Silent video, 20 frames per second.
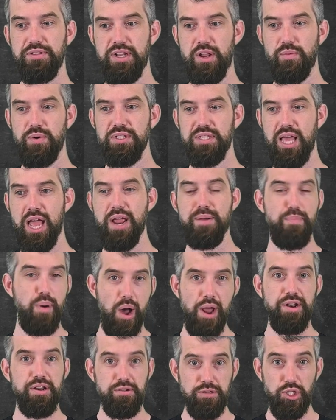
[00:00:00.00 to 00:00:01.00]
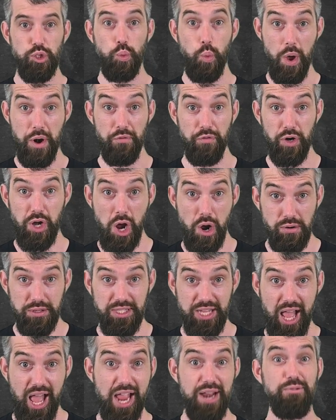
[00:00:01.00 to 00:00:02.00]
In other words, the hypotenuse is 1 over
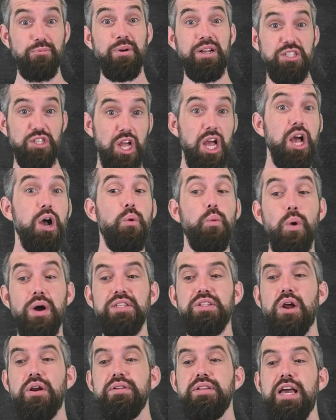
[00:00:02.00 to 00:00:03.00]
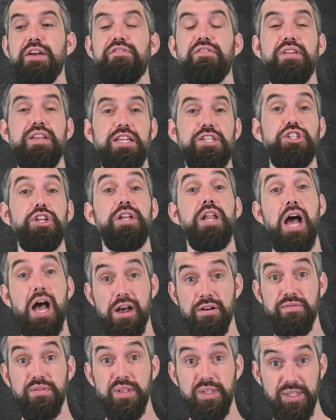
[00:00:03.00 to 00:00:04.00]
cosine, which was our definition
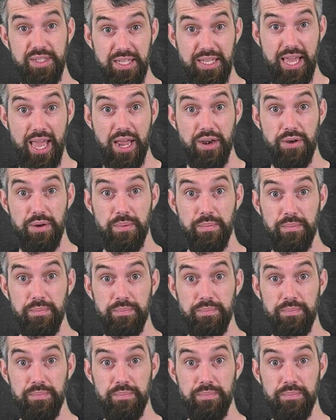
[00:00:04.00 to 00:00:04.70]
of secant.